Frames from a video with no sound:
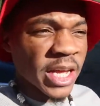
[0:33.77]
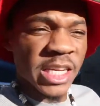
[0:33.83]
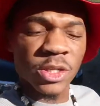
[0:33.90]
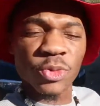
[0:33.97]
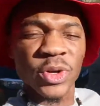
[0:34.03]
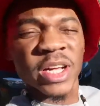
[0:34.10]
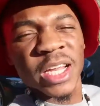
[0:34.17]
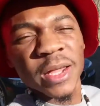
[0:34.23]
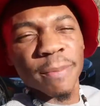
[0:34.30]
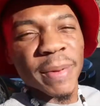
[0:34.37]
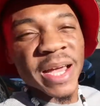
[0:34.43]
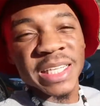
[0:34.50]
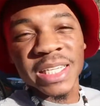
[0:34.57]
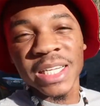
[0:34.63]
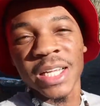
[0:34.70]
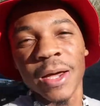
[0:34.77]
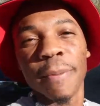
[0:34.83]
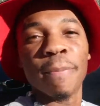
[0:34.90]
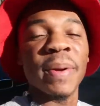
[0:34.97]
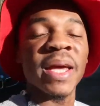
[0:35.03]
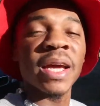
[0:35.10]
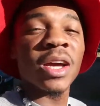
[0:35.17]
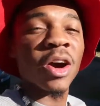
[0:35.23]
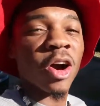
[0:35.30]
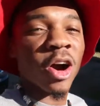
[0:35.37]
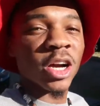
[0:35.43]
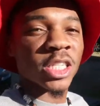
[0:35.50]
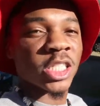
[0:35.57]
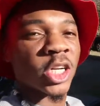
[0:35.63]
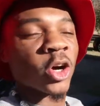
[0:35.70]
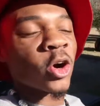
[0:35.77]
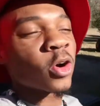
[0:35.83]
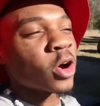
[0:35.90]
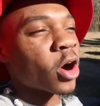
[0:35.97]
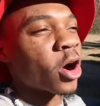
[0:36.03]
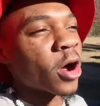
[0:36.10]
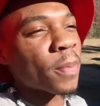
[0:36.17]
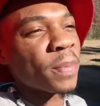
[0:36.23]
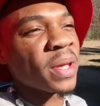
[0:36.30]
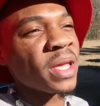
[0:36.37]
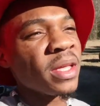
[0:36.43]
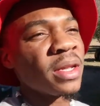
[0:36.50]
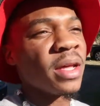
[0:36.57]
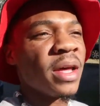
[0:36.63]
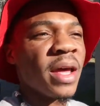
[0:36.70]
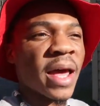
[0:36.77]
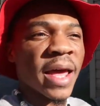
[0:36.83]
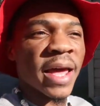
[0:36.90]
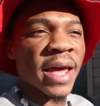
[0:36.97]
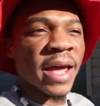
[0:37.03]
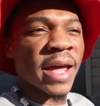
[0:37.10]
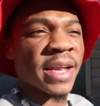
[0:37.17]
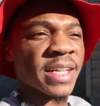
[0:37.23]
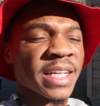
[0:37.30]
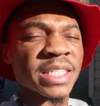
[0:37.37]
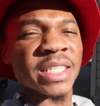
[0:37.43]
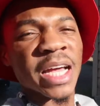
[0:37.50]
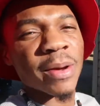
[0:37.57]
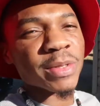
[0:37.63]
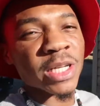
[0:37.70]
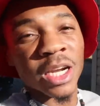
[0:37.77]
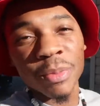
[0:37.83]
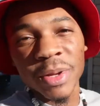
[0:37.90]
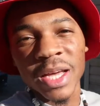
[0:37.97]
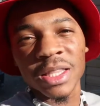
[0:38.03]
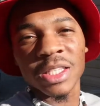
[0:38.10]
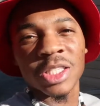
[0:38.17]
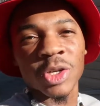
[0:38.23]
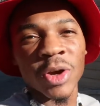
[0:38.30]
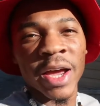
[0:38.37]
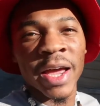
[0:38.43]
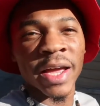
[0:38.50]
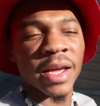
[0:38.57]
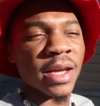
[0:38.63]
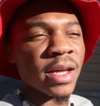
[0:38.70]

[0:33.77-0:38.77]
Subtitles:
It's really basically a big car show, car meet, and this time it's gonna be at the track.